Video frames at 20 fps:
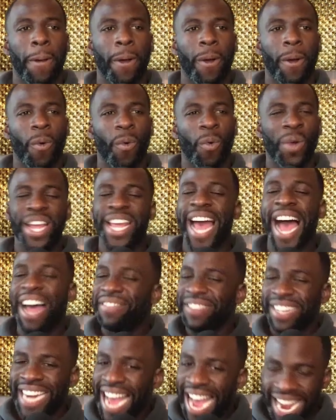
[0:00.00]
We
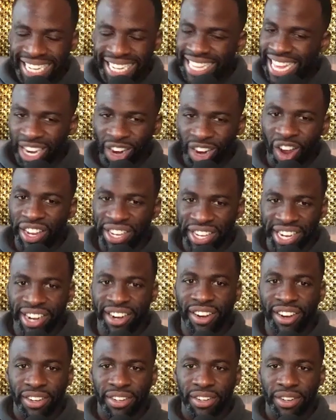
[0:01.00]
haven't had that all year.
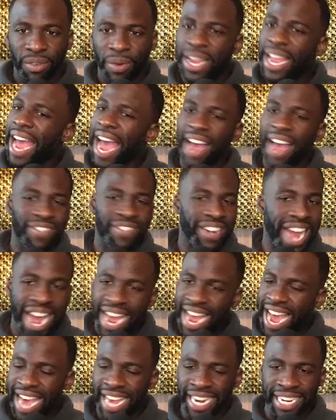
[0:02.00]
We have not
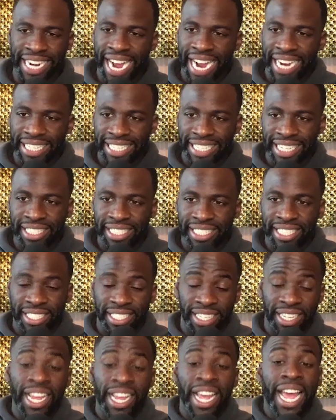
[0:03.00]
had an
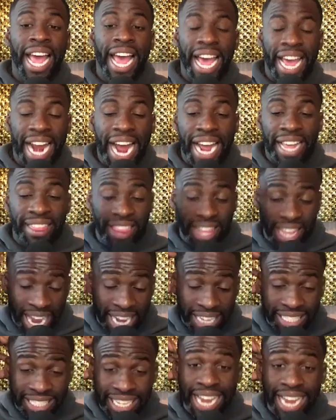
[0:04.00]
identity. And I think
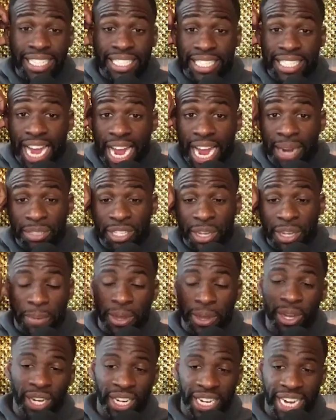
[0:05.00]
it takes time to
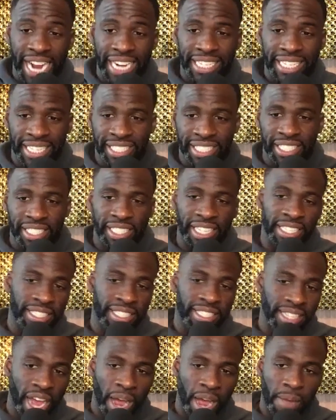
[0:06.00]
build an identity,
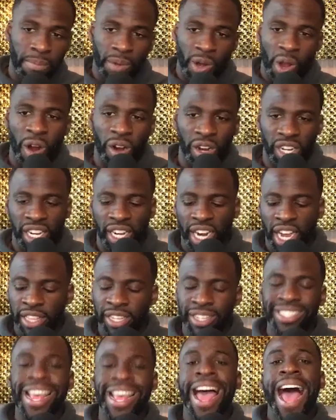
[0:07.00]
some longer than others.
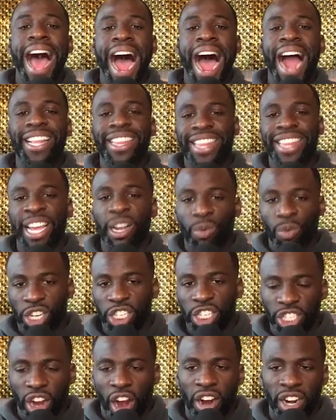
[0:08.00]
I think we're
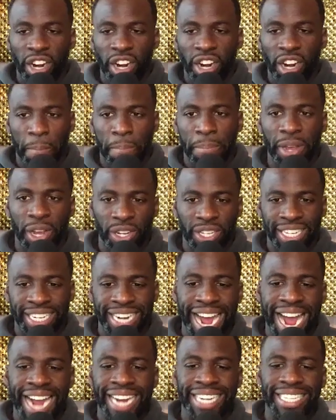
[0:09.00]
starting to build an
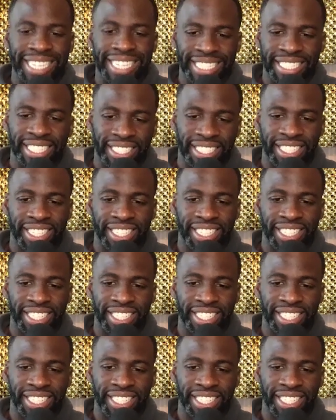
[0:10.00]
identity.